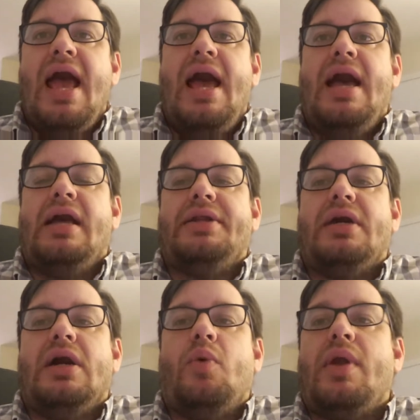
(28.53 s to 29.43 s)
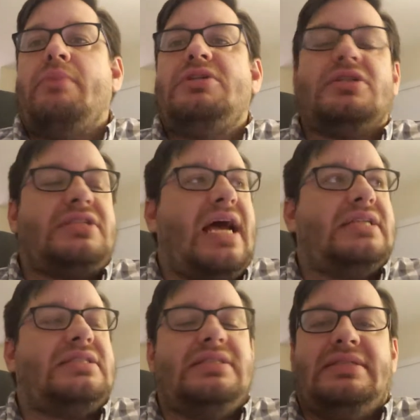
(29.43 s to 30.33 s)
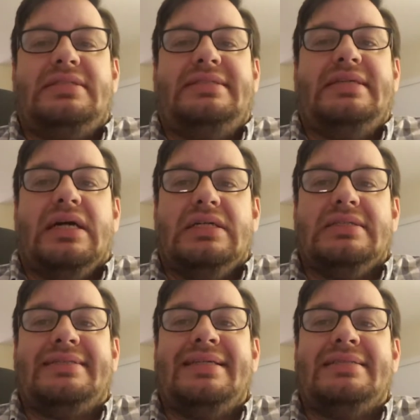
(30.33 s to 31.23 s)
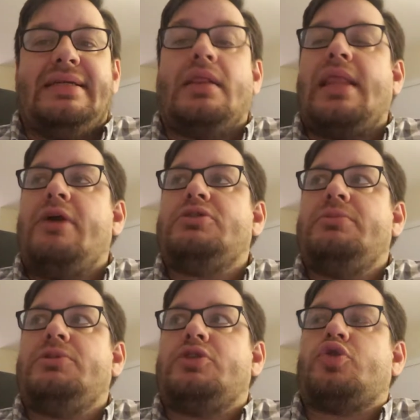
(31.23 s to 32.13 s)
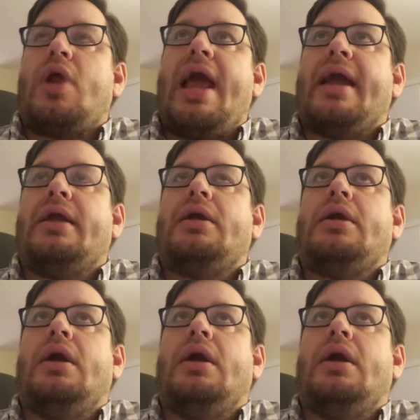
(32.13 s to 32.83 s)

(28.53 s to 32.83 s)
And what MTL Stats does is it allows him to track